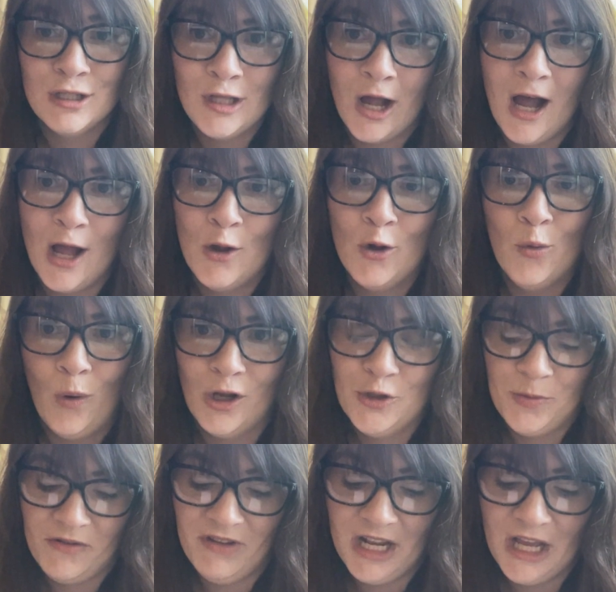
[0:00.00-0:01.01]
not who
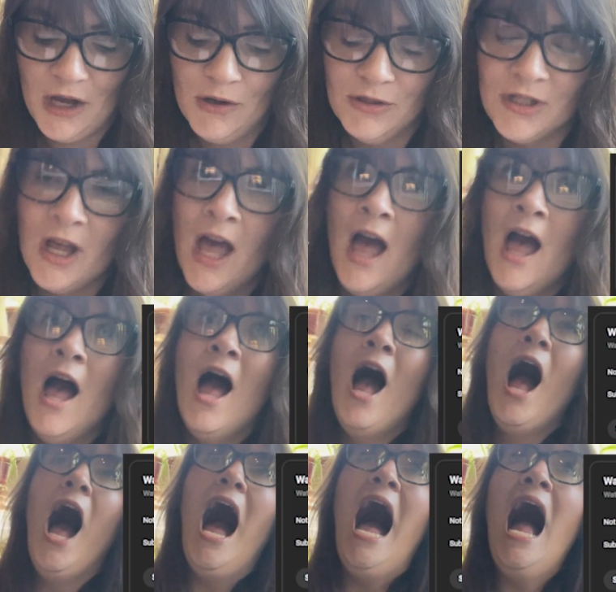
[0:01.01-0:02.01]
watch my videos.
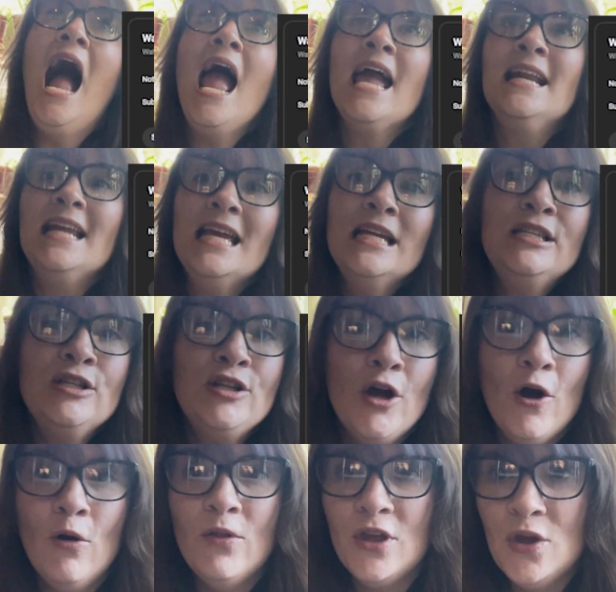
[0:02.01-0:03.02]
I need to
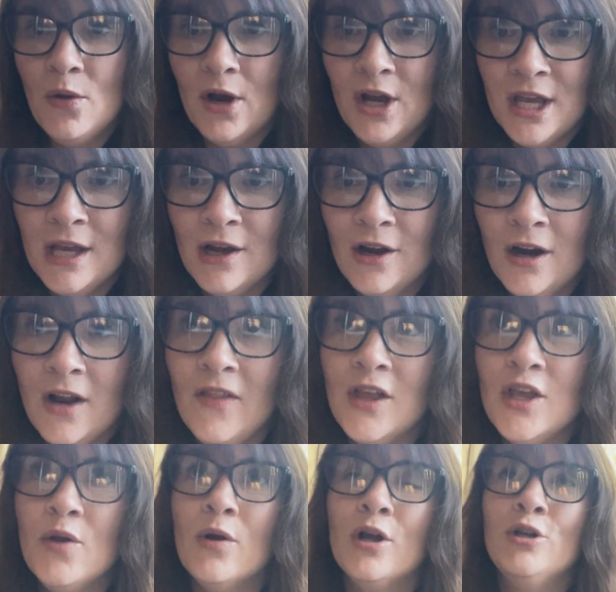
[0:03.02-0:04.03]
know that you are here and
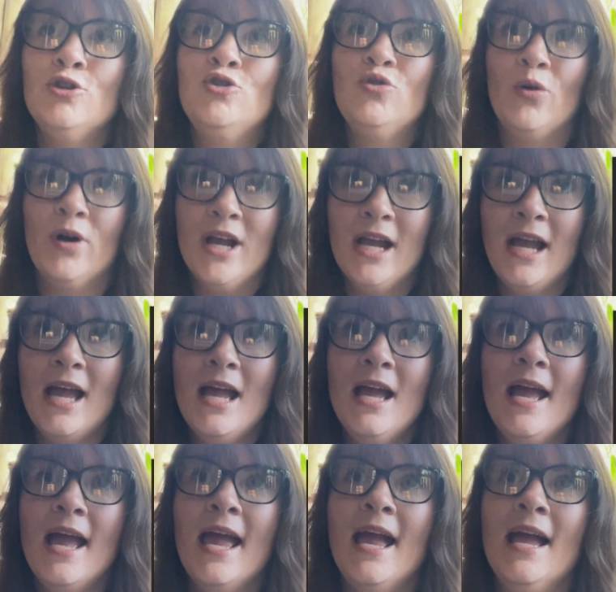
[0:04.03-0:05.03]
that you are enjoying
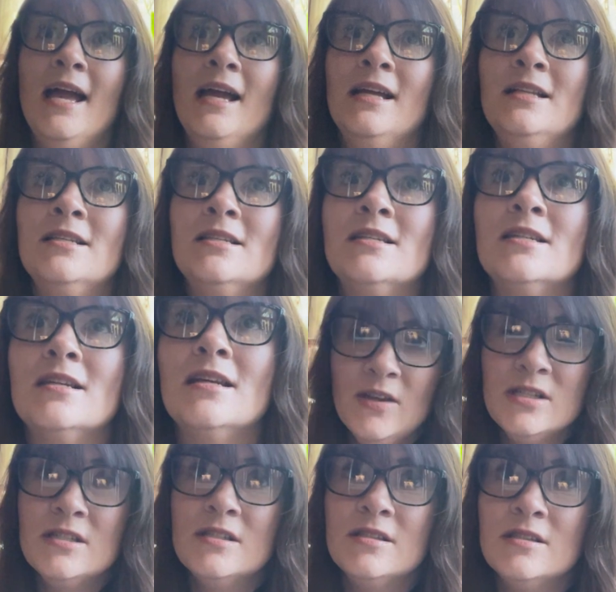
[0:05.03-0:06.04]
it, and
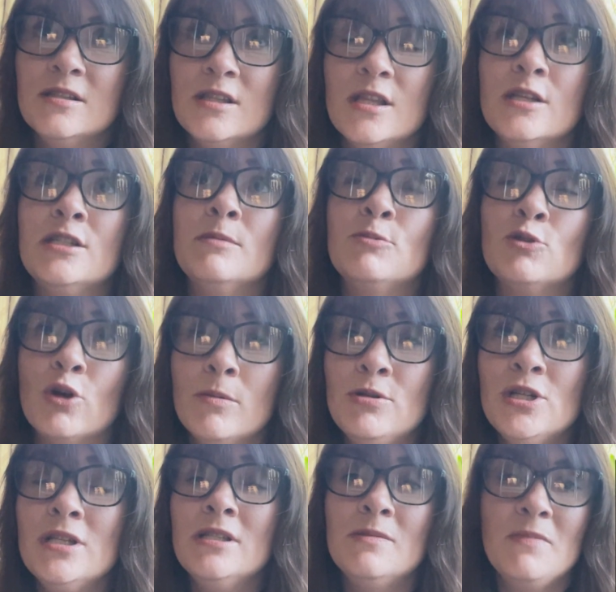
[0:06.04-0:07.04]
the
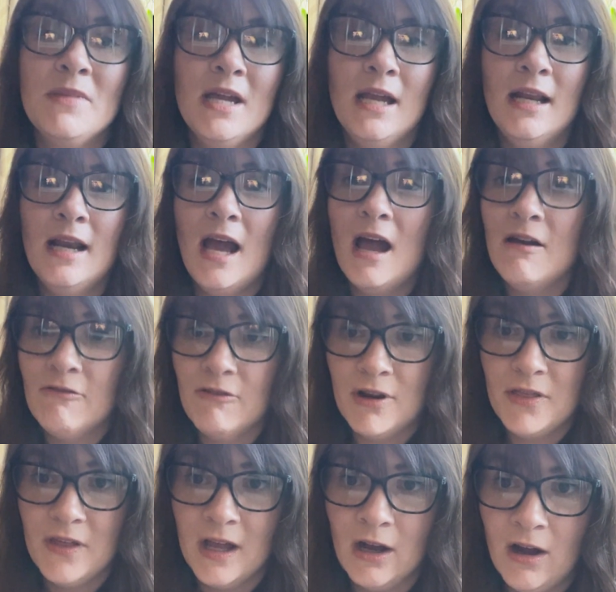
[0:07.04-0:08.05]
subscriptions mean
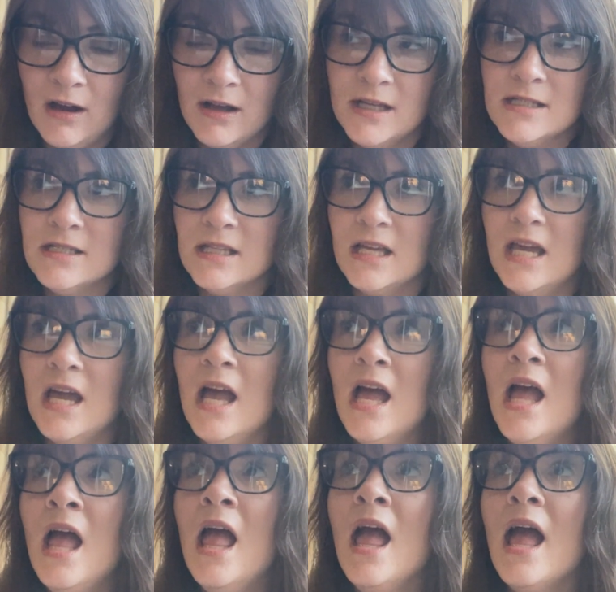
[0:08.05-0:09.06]
everything, honestly.
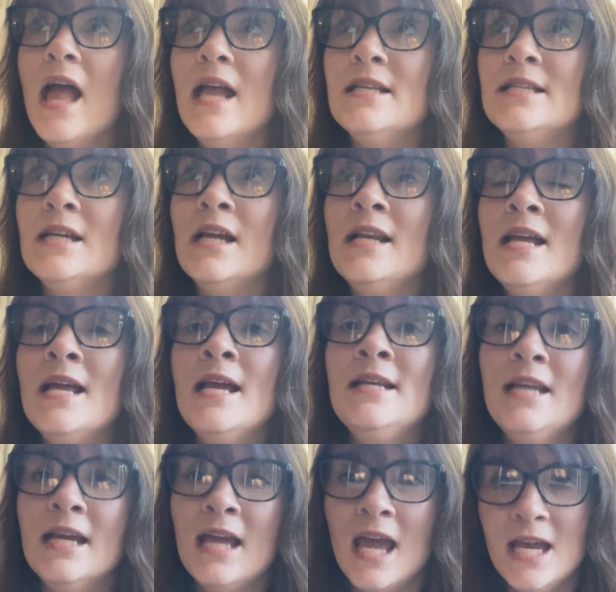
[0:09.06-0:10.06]
It's an
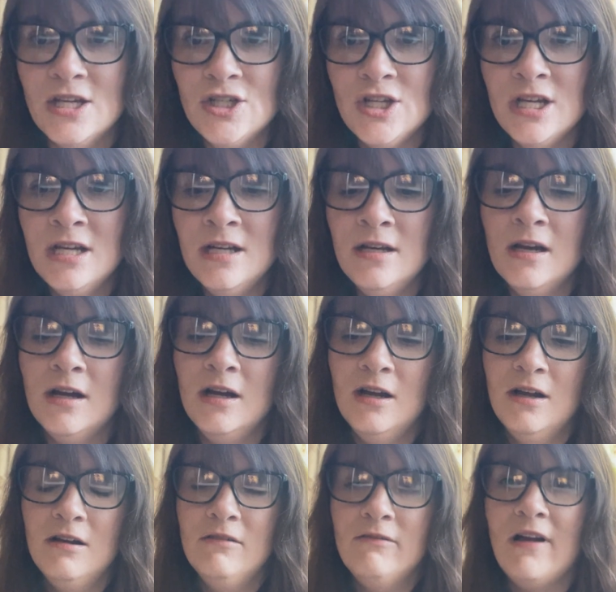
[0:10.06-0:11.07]
indication
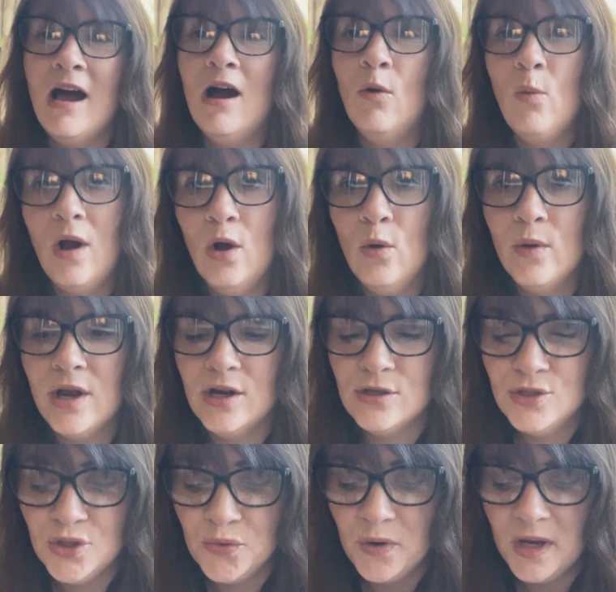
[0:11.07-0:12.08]
of how well we are
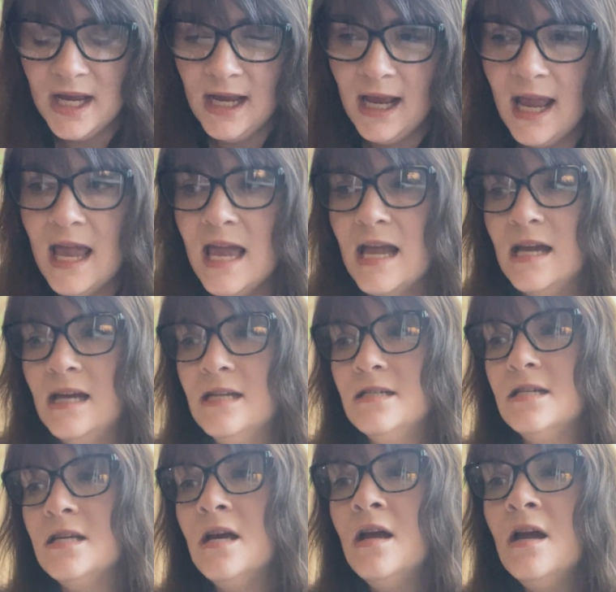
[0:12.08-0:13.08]
doing, and